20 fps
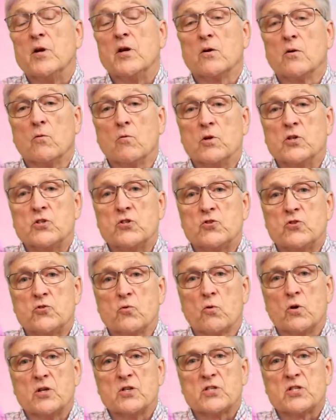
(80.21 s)
here it was a
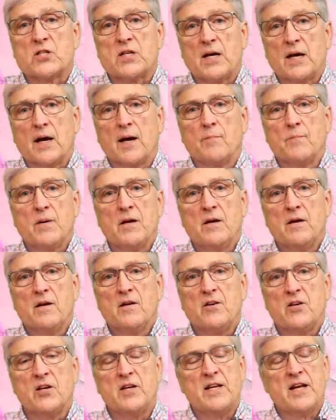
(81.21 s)
short step
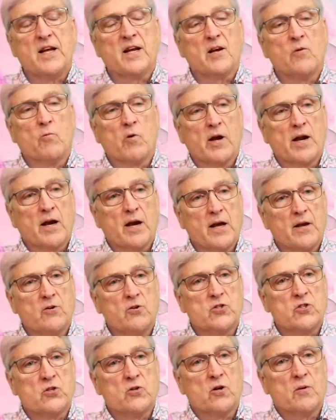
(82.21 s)
to taking what I
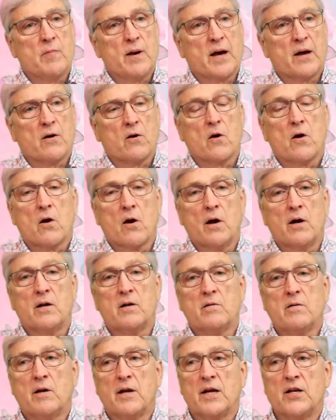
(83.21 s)
understood about art
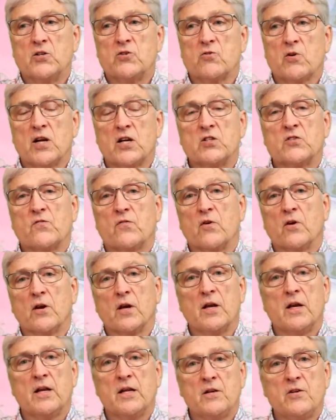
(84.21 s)
and transferring
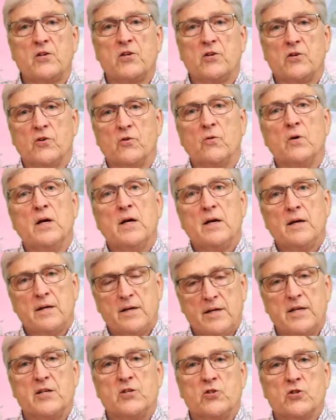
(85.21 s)
it into
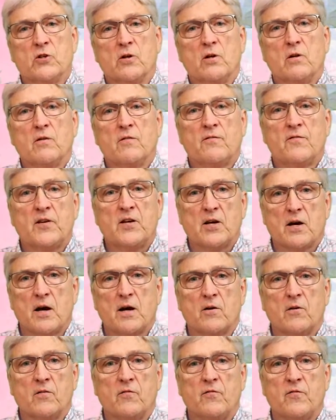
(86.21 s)
digital
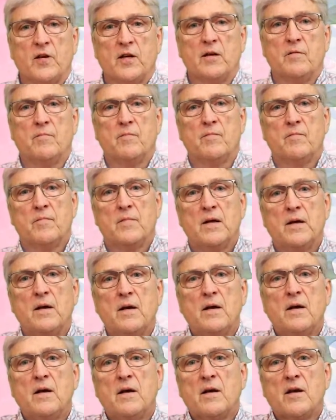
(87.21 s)
photography.
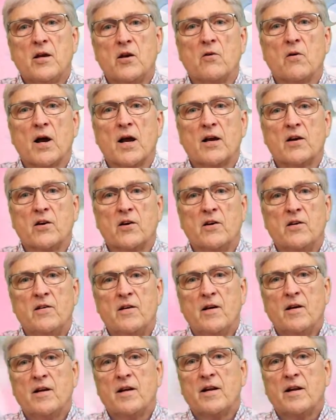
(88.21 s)
Here I could